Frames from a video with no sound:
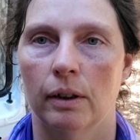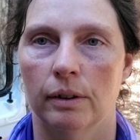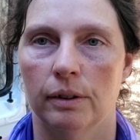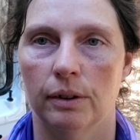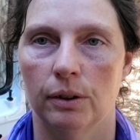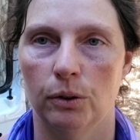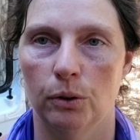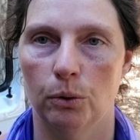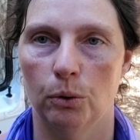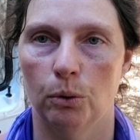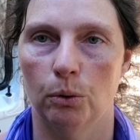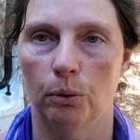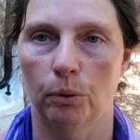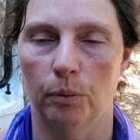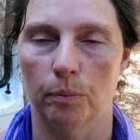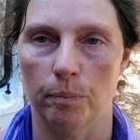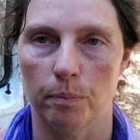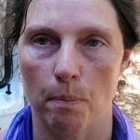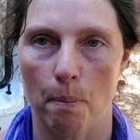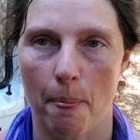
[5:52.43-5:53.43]
to
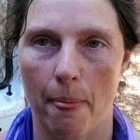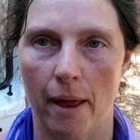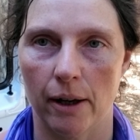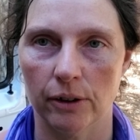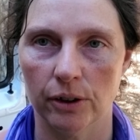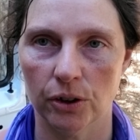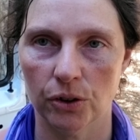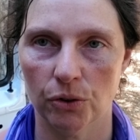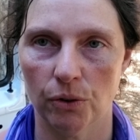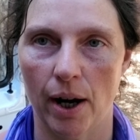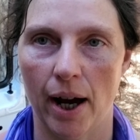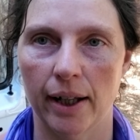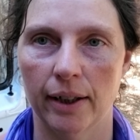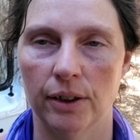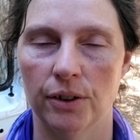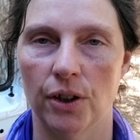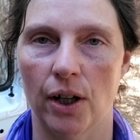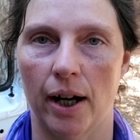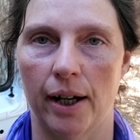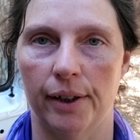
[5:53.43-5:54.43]

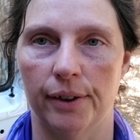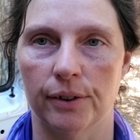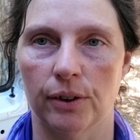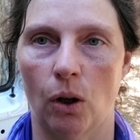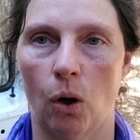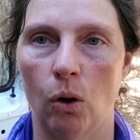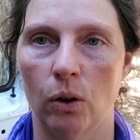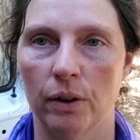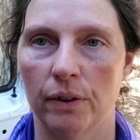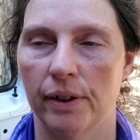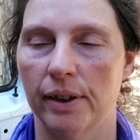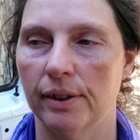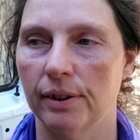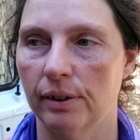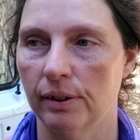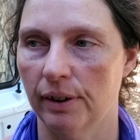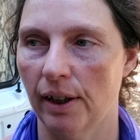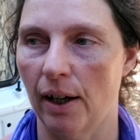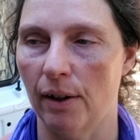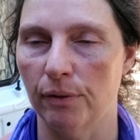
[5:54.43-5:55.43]
strategize all of this
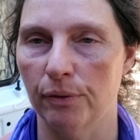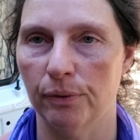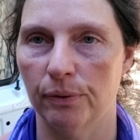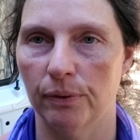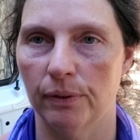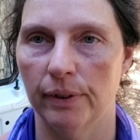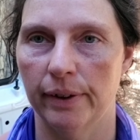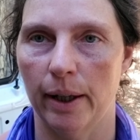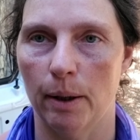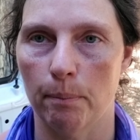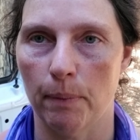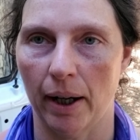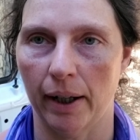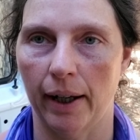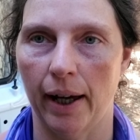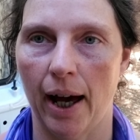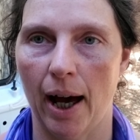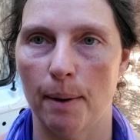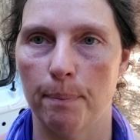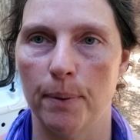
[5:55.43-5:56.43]
stuff that
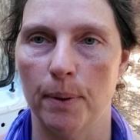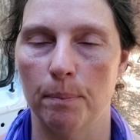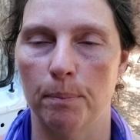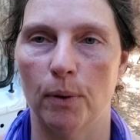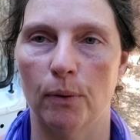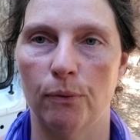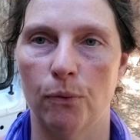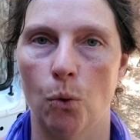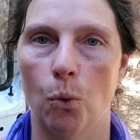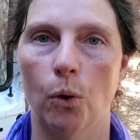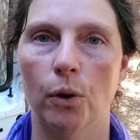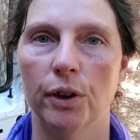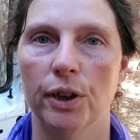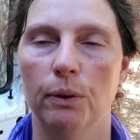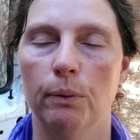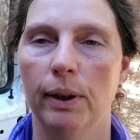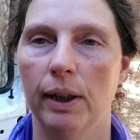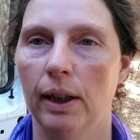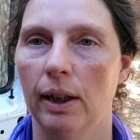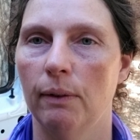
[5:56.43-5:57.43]
might happen before
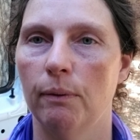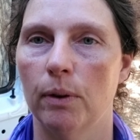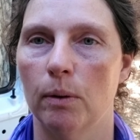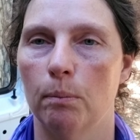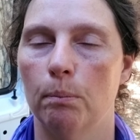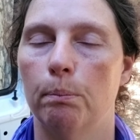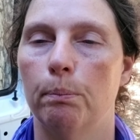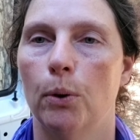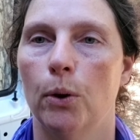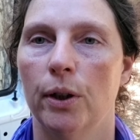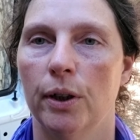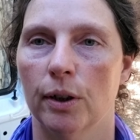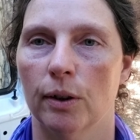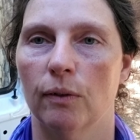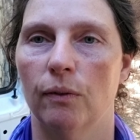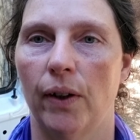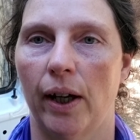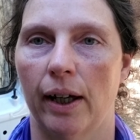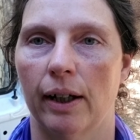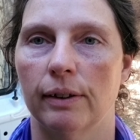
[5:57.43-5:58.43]
you even put
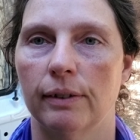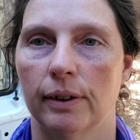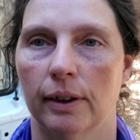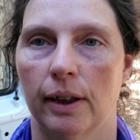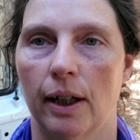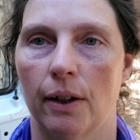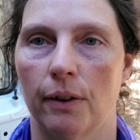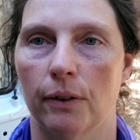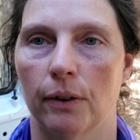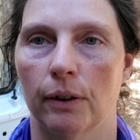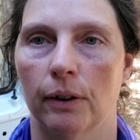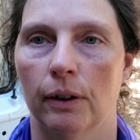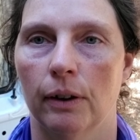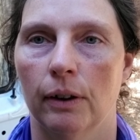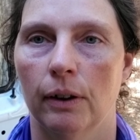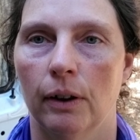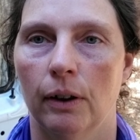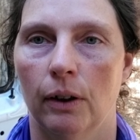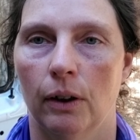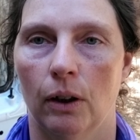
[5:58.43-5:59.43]
your van together.
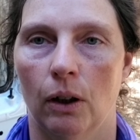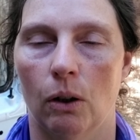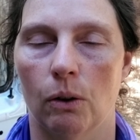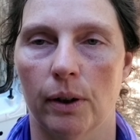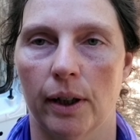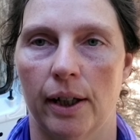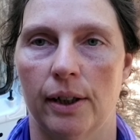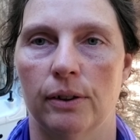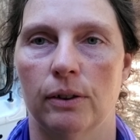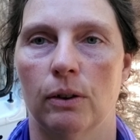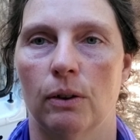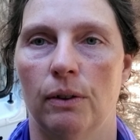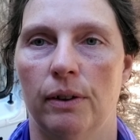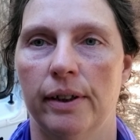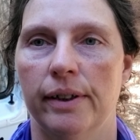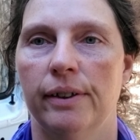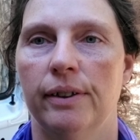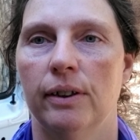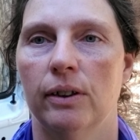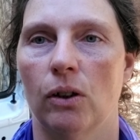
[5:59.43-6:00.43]
Okay, so
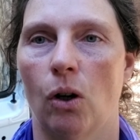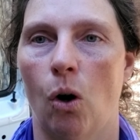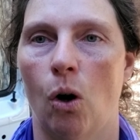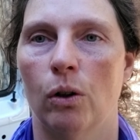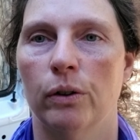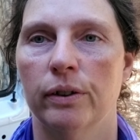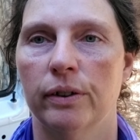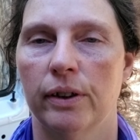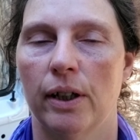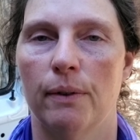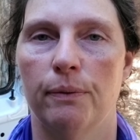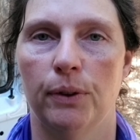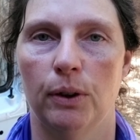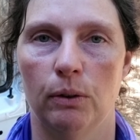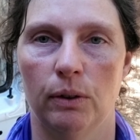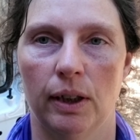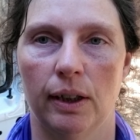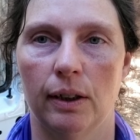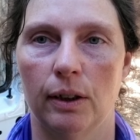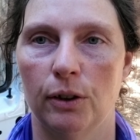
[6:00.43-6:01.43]
this is all stuff
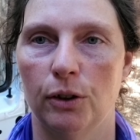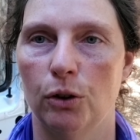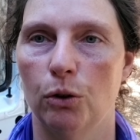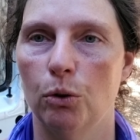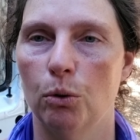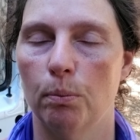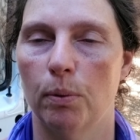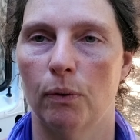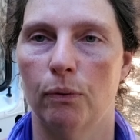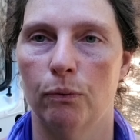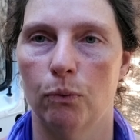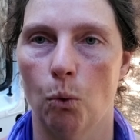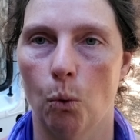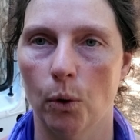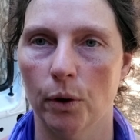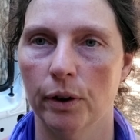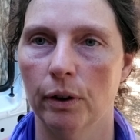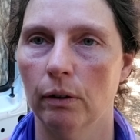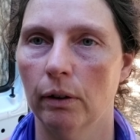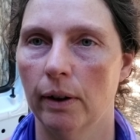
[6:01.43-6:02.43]
you need to do before you're